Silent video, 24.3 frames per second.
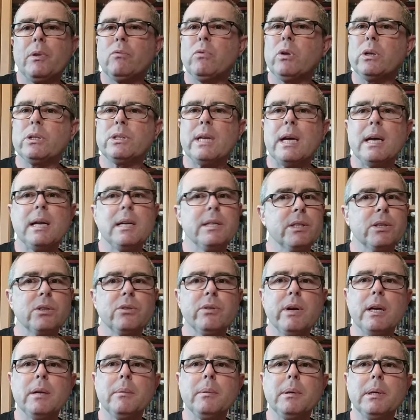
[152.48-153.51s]
Rod Taylor's
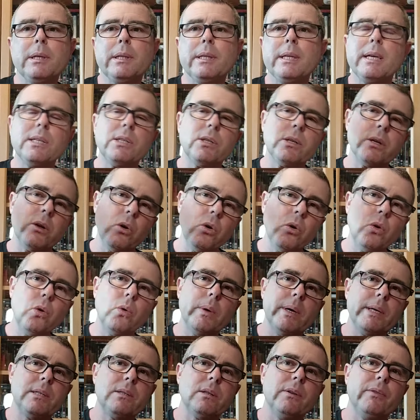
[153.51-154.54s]
incredible in this.
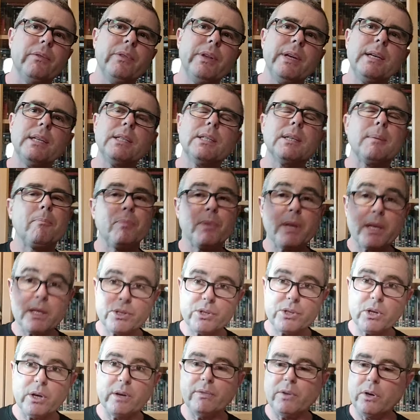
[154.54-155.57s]
Always love this.
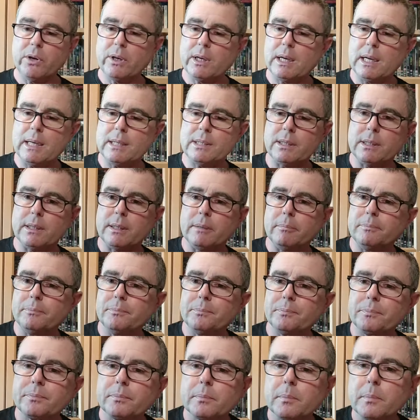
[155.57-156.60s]
Sci-fi classic.
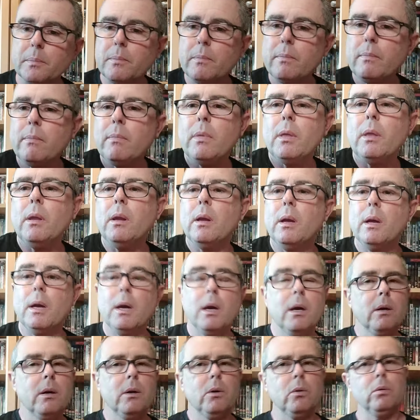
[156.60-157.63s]

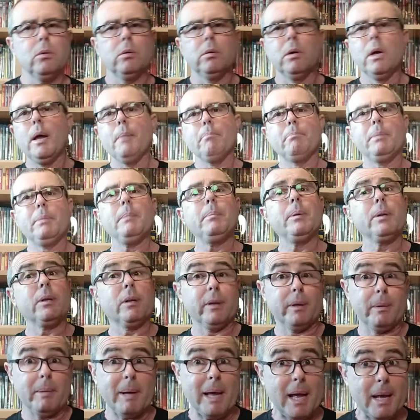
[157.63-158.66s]
Well,
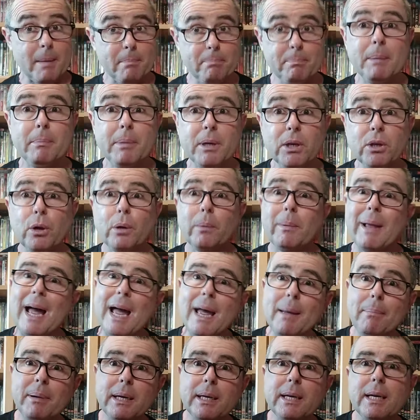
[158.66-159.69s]
biblical
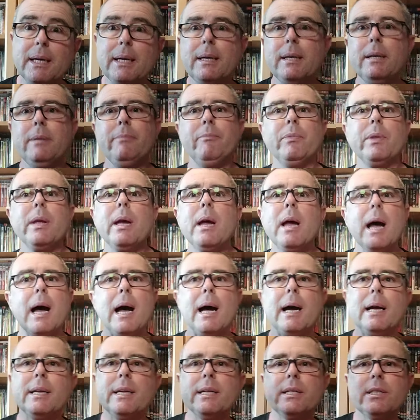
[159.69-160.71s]
epic here,
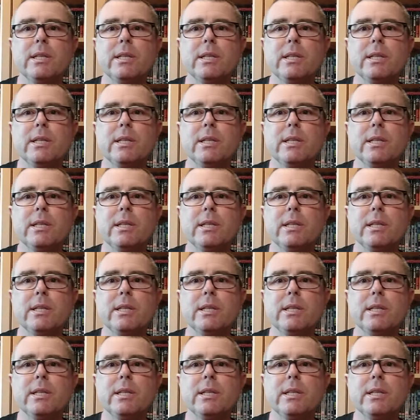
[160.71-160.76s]
and